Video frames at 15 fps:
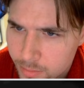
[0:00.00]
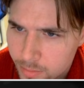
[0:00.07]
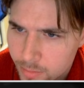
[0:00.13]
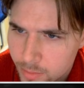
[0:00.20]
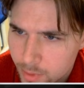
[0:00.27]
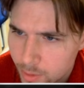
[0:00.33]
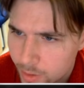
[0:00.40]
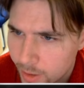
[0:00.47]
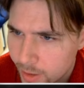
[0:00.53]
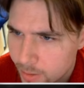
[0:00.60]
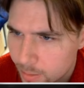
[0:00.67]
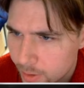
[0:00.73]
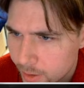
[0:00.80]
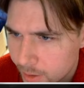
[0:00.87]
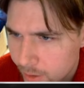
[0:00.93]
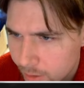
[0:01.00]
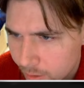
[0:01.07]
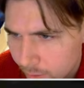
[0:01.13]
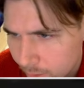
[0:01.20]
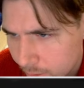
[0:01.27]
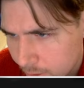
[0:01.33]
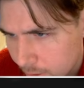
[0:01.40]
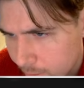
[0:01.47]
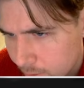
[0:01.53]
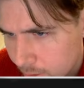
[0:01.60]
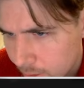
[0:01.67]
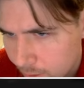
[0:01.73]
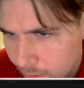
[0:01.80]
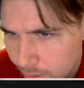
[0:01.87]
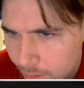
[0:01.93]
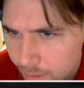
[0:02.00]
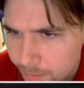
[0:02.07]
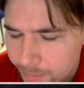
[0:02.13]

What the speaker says: You can't play knight here because I would take.